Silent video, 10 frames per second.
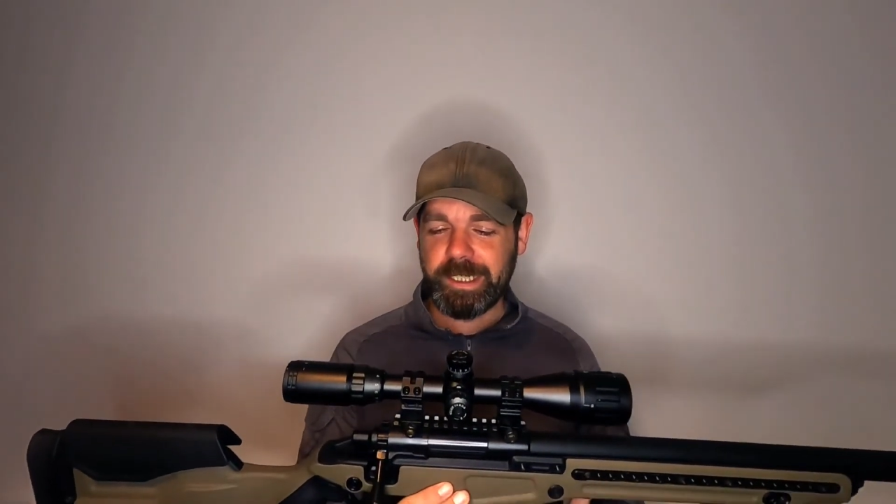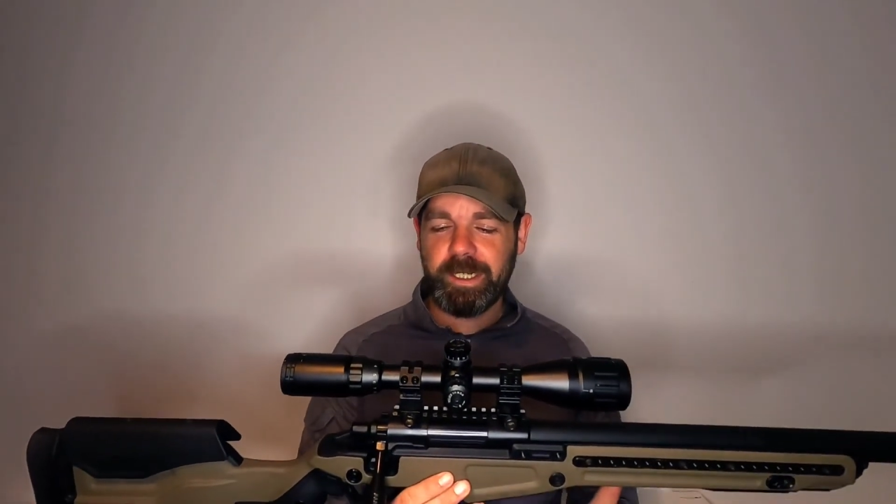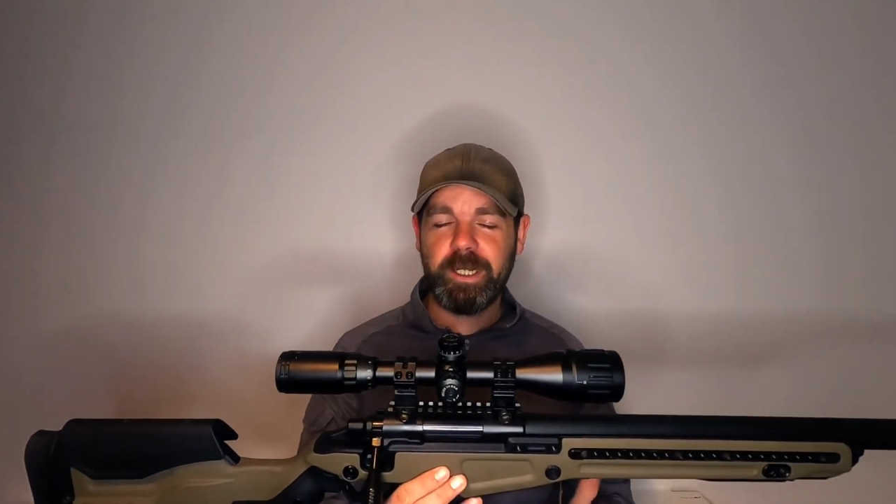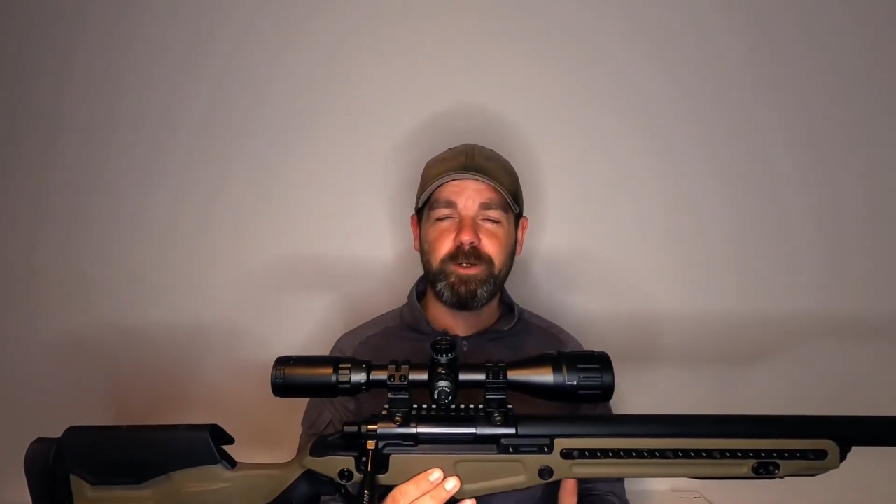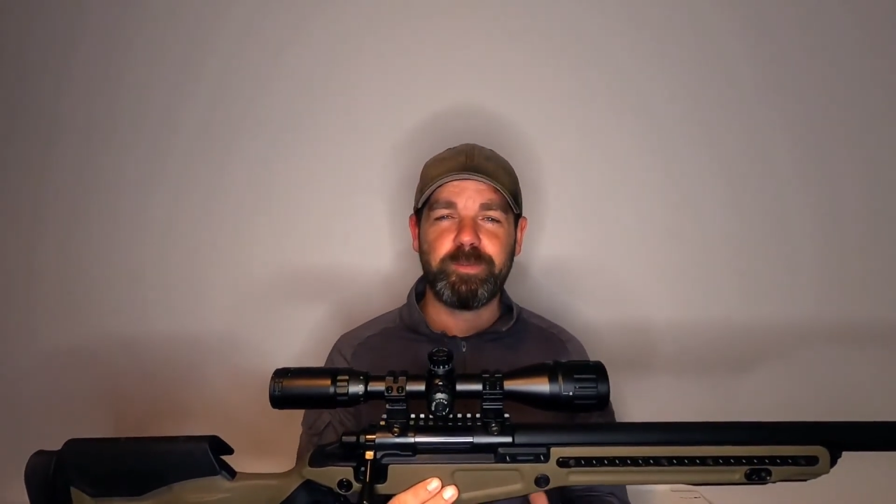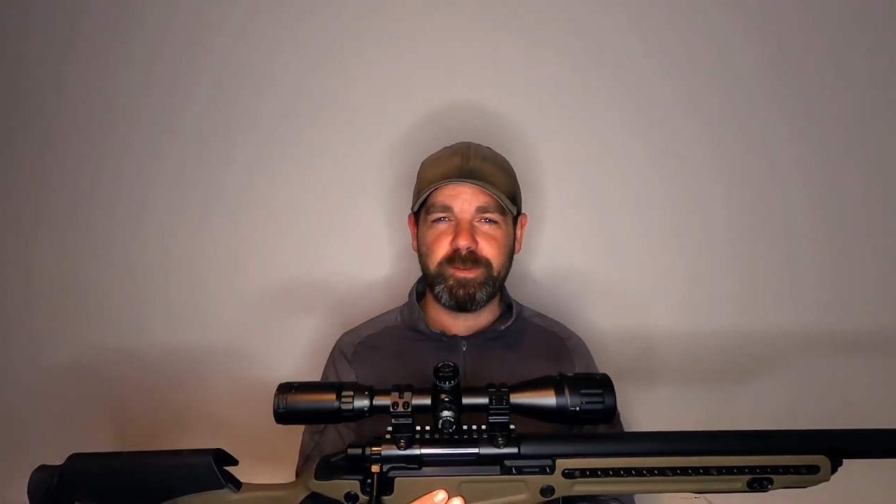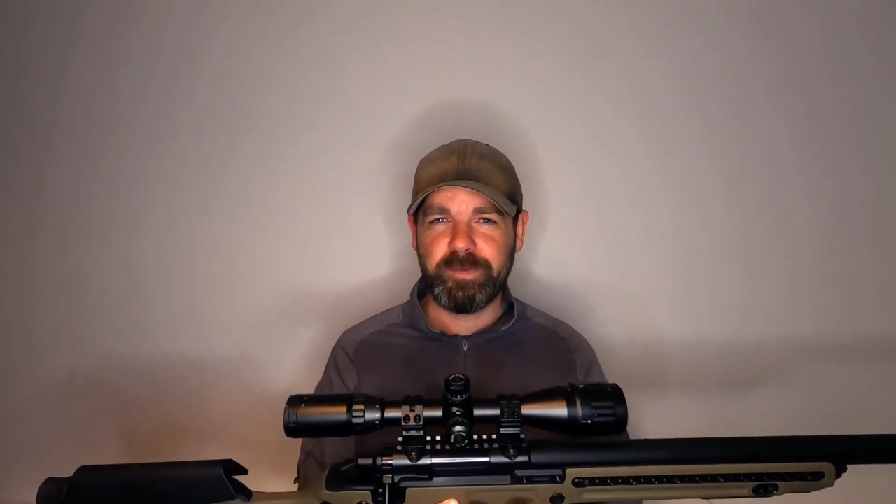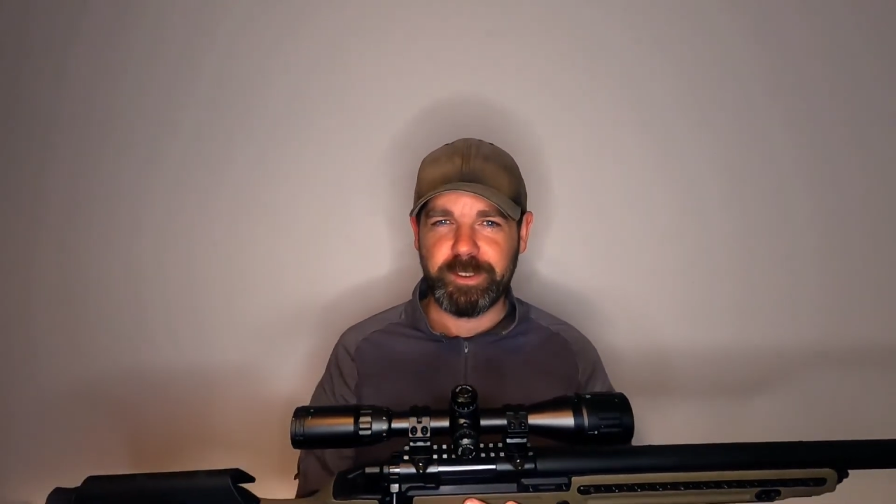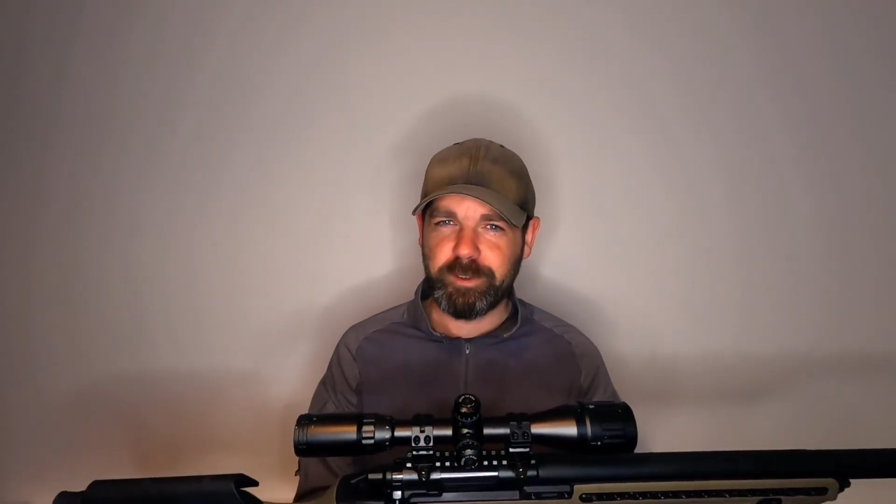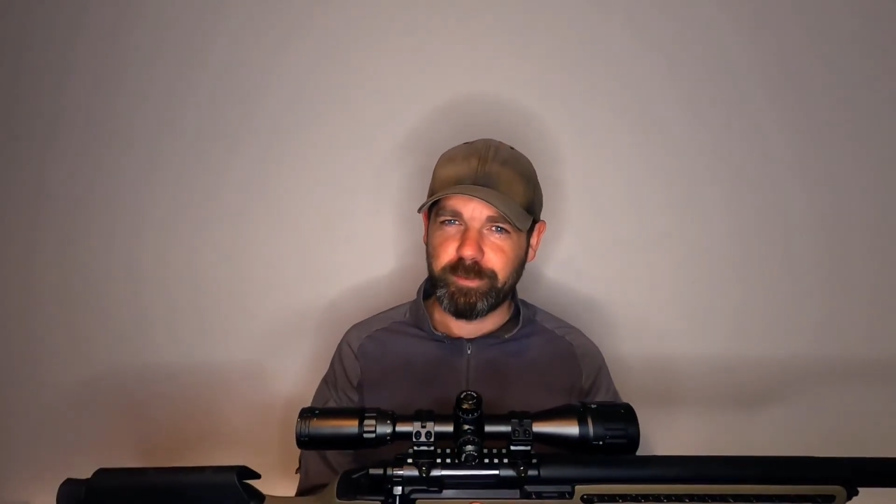I hope you've
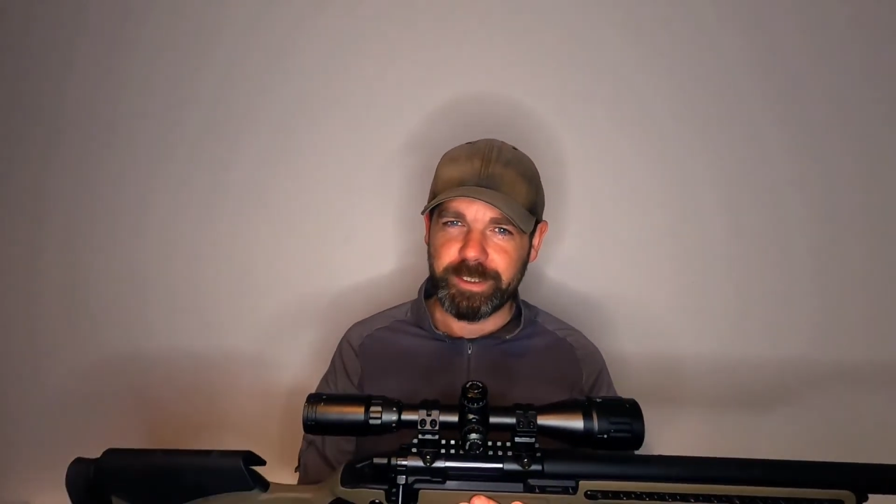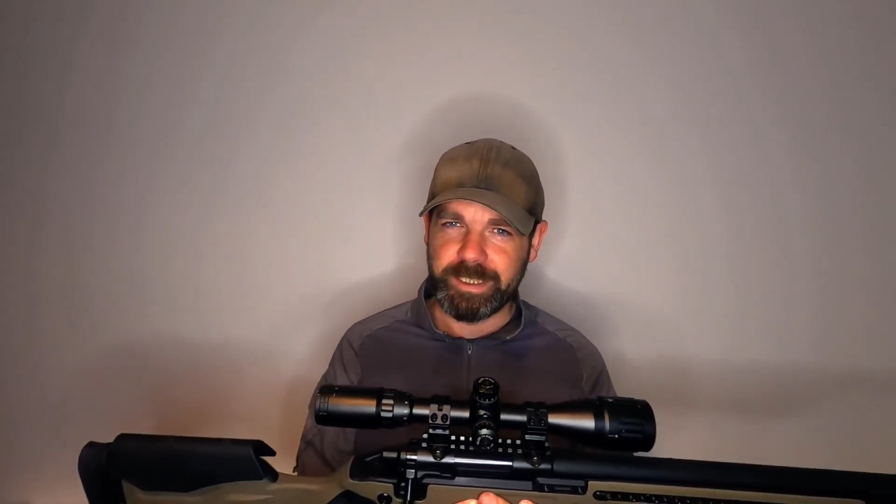enjoyed